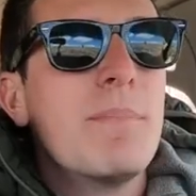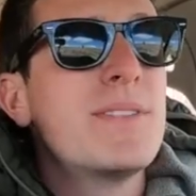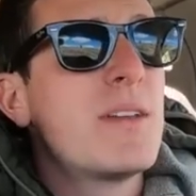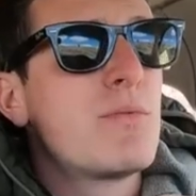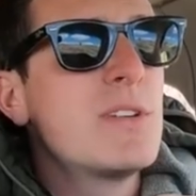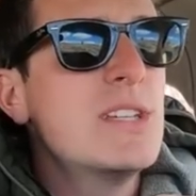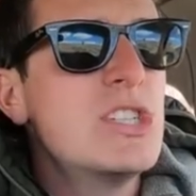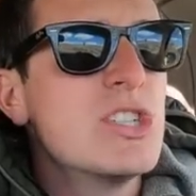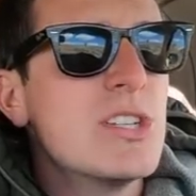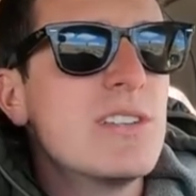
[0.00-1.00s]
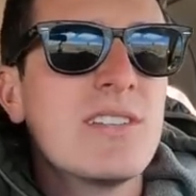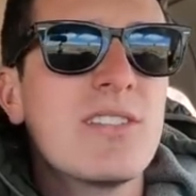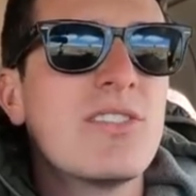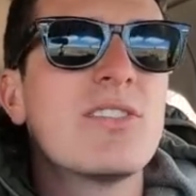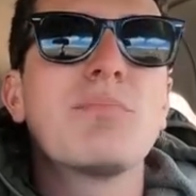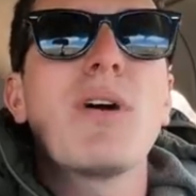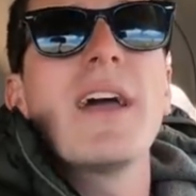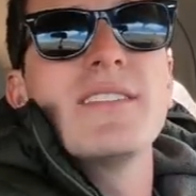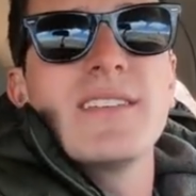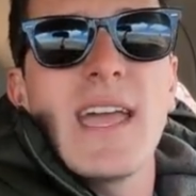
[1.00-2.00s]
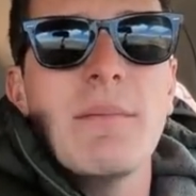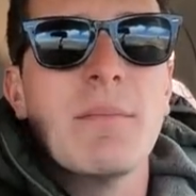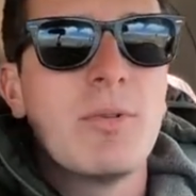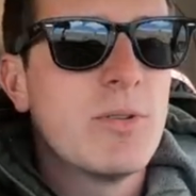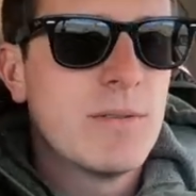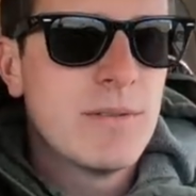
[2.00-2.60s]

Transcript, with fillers: but they really should because they're surprisingly capable.